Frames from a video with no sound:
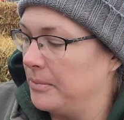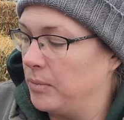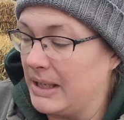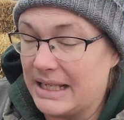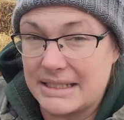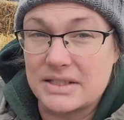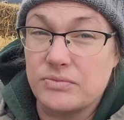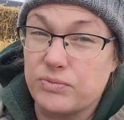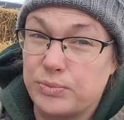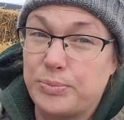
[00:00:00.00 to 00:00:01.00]
We get
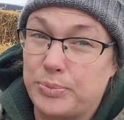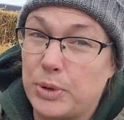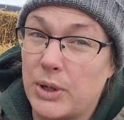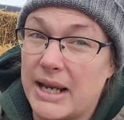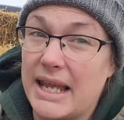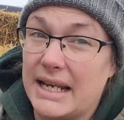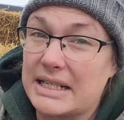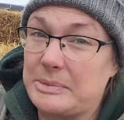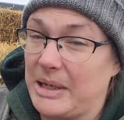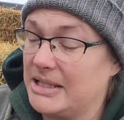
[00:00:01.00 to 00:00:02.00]
this pretty
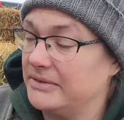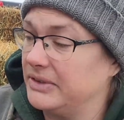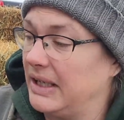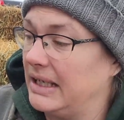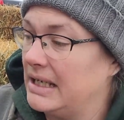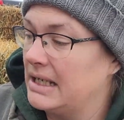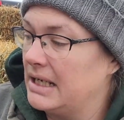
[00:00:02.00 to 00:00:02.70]
inexpensively.